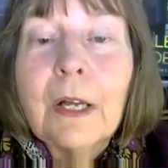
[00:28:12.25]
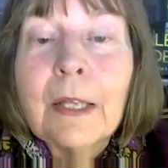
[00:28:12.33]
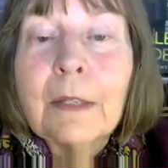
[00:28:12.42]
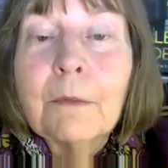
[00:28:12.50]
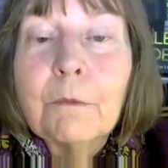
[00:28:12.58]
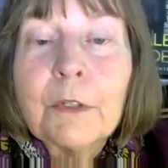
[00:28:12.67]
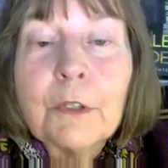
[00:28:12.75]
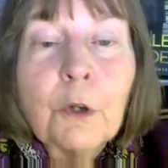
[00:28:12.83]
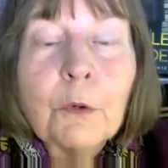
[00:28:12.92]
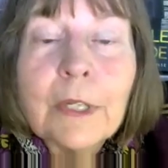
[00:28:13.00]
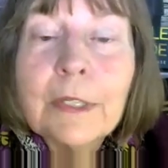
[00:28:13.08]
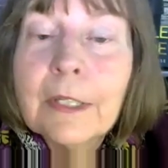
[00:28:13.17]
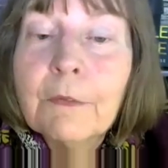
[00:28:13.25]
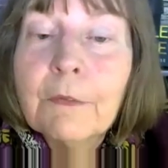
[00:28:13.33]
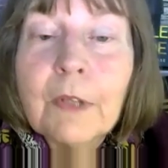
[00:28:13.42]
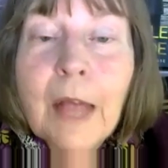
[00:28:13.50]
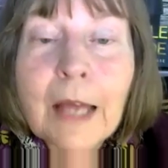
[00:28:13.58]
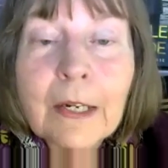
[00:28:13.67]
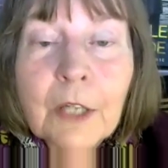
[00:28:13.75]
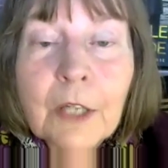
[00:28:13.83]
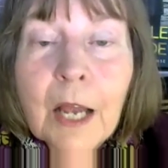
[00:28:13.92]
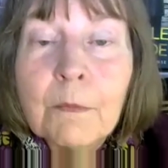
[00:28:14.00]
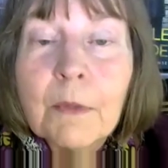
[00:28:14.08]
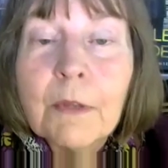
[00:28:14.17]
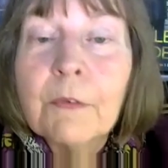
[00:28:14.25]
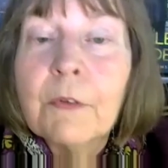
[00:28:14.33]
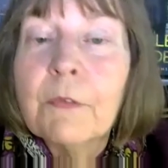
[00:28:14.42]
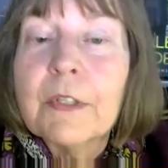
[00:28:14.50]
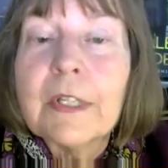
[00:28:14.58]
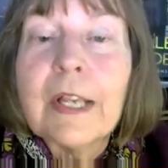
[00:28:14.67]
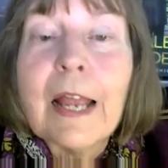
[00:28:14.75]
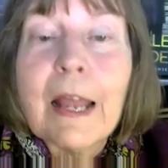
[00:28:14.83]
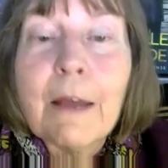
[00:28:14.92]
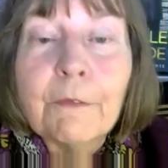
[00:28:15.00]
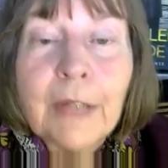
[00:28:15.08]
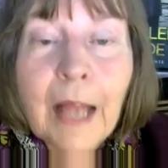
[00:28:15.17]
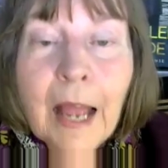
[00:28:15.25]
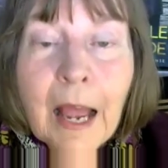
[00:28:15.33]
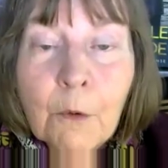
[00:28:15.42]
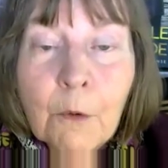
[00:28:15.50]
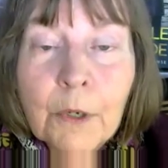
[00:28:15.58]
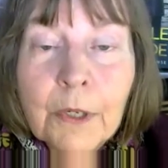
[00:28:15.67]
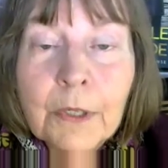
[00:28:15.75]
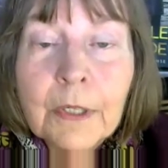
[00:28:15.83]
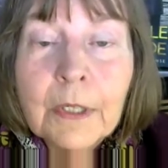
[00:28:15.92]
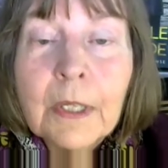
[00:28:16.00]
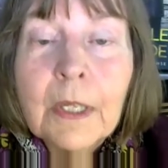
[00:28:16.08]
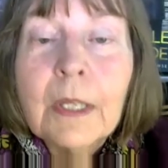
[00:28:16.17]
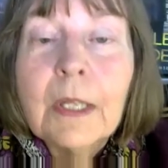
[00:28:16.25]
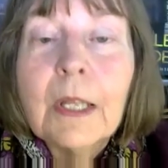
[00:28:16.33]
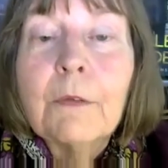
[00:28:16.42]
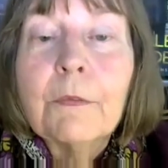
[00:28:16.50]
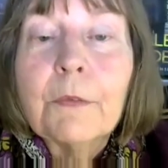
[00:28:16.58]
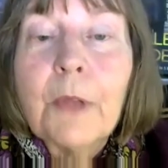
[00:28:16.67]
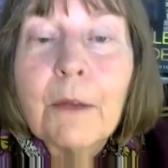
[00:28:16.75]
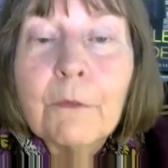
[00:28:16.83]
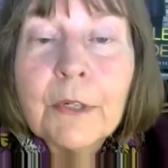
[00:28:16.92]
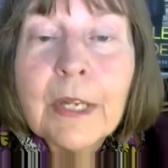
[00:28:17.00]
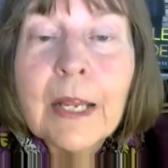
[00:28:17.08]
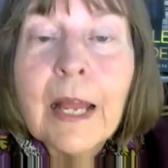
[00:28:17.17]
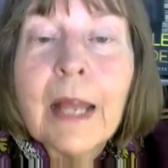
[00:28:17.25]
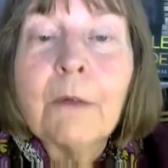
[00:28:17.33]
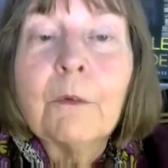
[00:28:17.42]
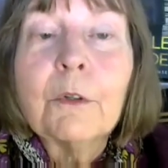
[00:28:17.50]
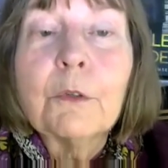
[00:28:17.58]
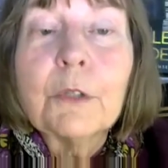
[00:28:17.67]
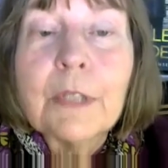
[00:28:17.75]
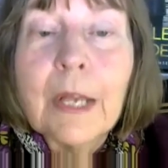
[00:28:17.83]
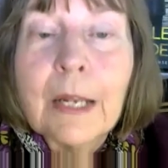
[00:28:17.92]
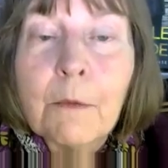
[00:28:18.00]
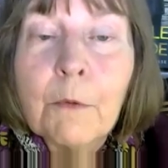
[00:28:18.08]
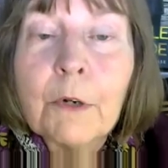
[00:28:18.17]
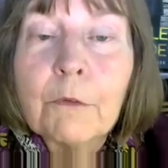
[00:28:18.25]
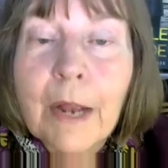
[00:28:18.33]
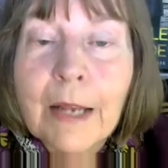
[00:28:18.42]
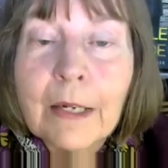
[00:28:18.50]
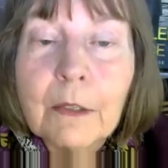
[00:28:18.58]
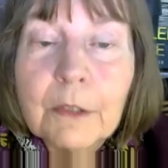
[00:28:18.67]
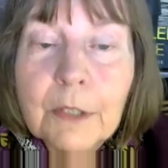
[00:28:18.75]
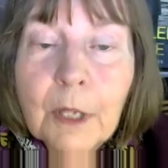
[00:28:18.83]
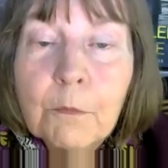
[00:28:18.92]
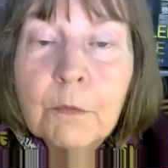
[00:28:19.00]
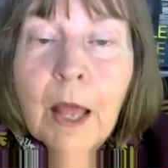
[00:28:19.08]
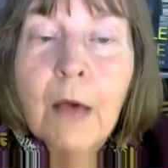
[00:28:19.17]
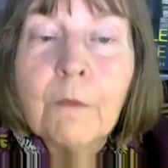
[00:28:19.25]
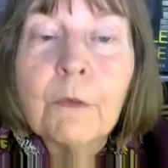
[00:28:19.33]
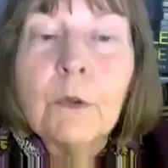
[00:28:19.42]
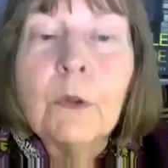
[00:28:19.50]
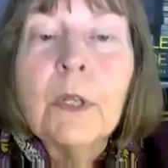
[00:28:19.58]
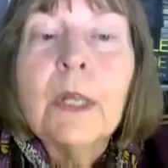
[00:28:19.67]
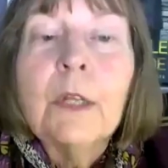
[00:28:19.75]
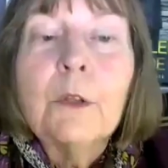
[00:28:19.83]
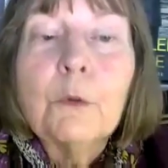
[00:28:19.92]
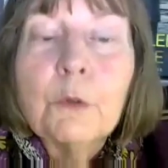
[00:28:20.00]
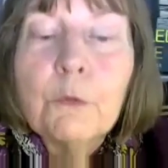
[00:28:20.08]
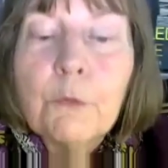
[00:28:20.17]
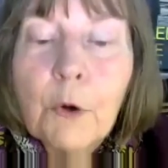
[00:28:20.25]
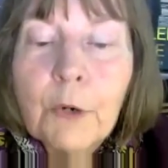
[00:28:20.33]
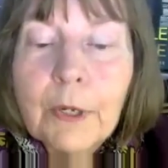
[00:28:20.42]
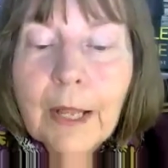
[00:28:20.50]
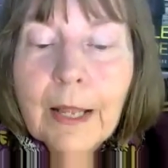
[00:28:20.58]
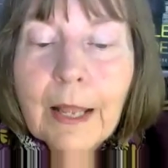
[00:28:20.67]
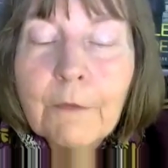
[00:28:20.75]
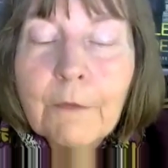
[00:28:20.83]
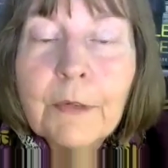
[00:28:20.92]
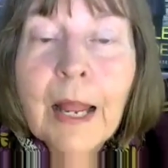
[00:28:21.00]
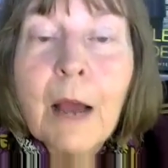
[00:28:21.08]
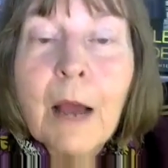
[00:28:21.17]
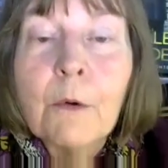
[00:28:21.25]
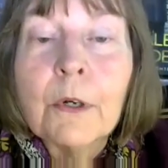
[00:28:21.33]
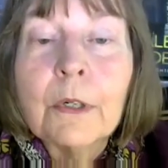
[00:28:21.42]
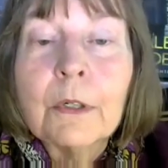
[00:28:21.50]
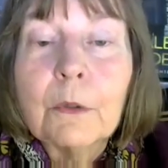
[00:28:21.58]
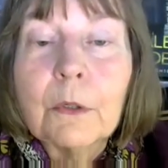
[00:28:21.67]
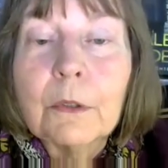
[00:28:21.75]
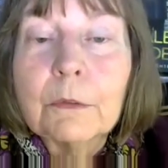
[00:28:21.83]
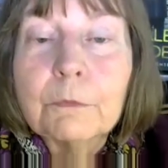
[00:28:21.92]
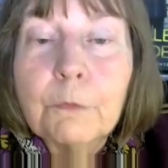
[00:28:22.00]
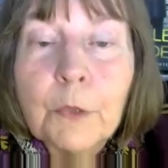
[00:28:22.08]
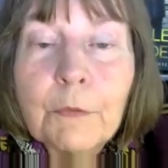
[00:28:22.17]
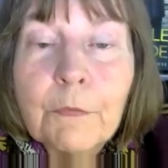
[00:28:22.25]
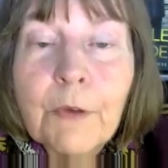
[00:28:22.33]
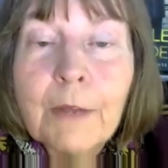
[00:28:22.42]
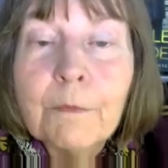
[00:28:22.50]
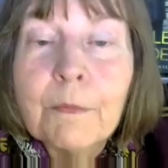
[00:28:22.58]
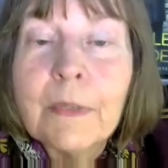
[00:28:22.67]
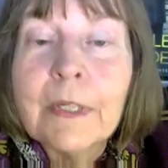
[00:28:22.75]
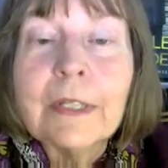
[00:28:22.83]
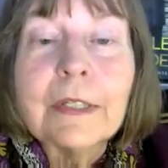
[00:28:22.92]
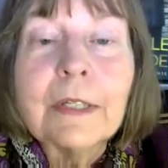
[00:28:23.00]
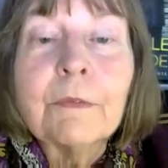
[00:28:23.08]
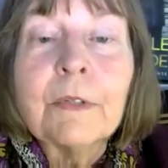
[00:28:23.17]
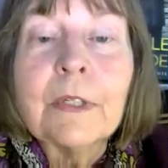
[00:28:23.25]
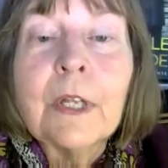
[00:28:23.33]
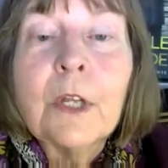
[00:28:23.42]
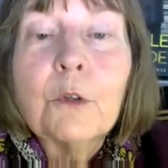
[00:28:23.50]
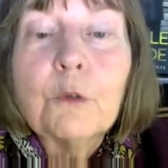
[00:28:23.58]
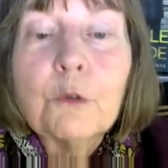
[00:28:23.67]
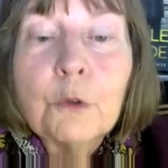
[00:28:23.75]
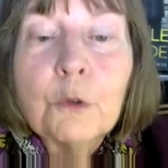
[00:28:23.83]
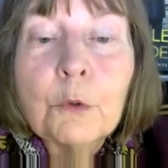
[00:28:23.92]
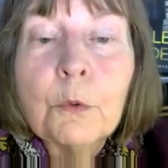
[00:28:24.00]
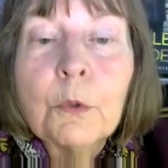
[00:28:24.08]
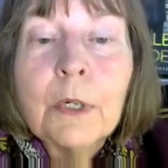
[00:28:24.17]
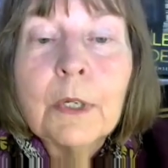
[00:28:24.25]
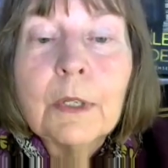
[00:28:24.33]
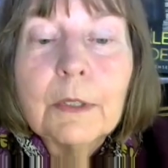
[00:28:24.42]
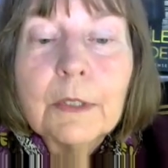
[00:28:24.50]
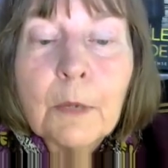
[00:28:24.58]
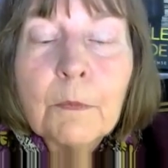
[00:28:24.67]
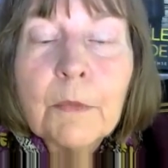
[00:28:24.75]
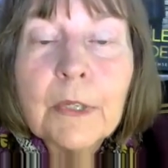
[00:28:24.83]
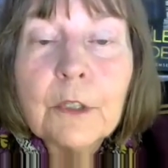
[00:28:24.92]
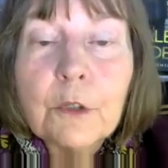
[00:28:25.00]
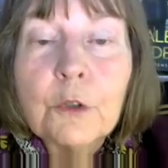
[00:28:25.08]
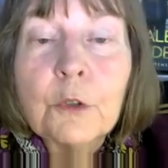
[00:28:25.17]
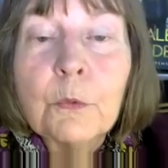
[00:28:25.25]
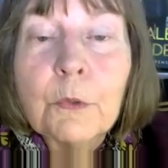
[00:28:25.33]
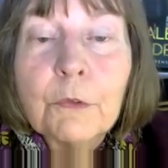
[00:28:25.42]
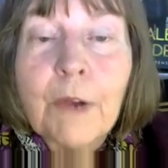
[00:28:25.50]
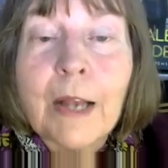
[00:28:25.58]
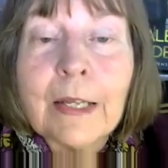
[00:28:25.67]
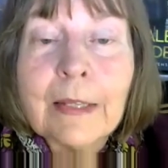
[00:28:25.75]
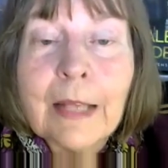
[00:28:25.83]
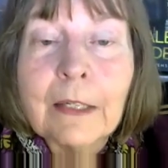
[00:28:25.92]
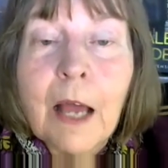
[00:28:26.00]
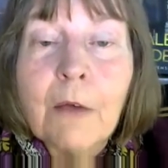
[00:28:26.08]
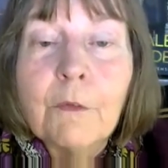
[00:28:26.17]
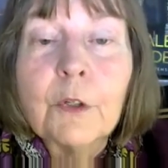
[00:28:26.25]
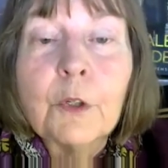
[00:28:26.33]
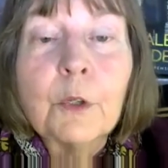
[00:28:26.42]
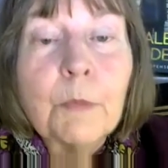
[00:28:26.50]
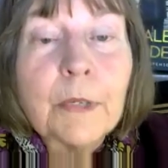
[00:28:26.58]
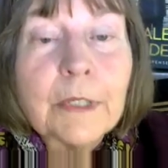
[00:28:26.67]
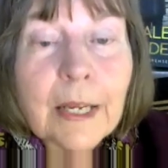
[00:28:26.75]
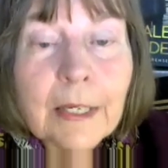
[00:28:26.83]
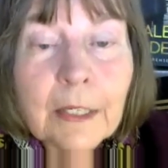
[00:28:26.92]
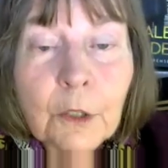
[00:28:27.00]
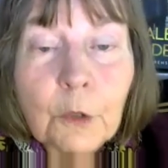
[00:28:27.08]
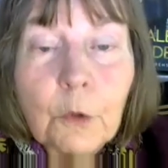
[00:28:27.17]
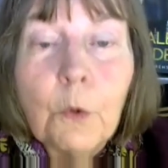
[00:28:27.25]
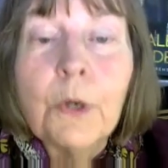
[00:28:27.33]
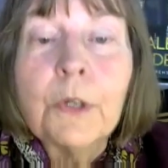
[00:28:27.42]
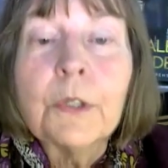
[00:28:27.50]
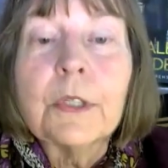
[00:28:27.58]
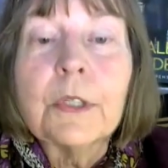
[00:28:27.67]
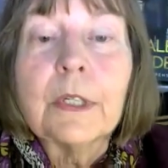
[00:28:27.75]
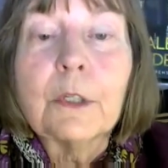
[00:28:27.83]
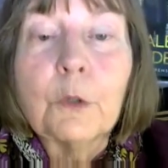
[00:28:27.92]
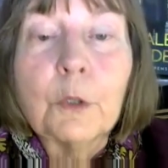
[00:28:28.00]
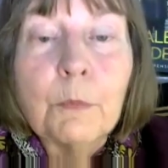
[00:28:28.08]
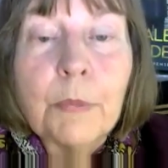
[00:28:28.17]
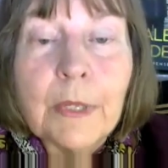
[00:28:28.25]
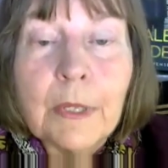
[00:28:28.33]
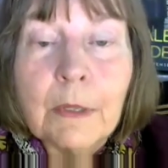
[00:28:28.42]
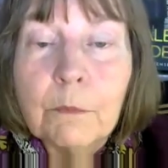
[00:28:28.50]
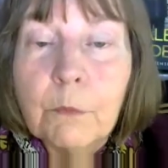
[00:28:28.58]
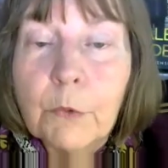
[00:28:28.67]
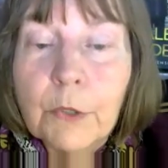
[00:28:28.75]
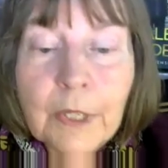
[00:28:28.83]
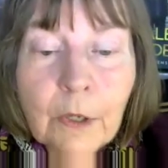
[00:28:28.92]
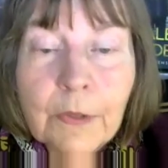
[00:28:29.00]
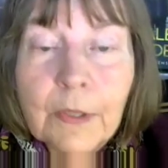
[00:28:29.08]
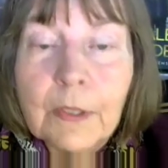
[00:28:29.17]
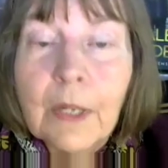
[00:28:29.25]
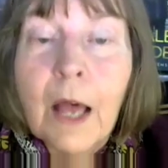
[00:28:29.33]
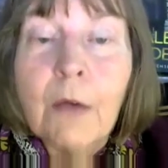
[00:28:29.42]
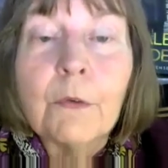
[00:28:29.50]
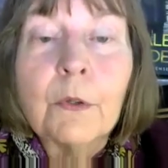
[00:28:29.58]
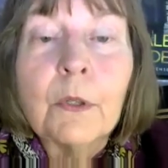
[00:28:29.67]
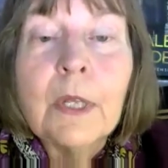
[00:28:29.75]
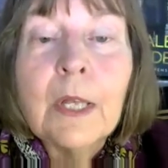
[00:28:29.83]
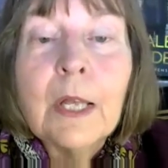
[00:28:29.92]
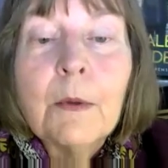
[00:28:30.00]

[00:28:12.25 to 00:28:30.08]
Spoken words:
But you don't need to give a lot of time, even if it's a half an hour. If every day you decide I want to write some novel, you devote half an hour or 45 minutes even to something to do with writing that novel. It could be taking a course, it could be working on the novel.